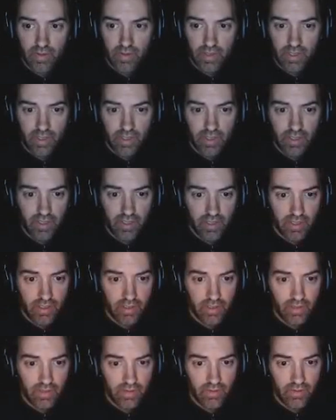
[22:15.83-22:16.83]

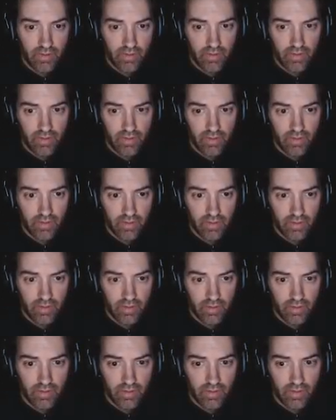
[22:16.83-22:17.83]
And
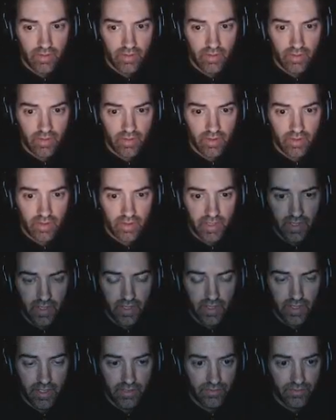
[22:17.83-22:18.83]
that
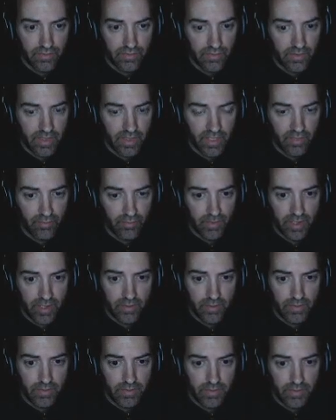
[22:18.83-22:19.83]
guy stole half my
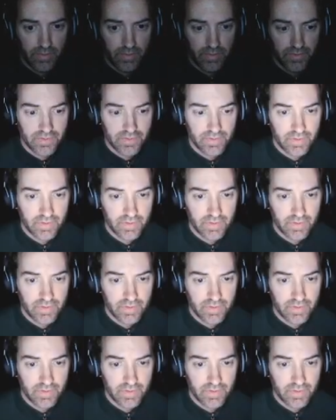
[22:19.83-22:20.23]
gold.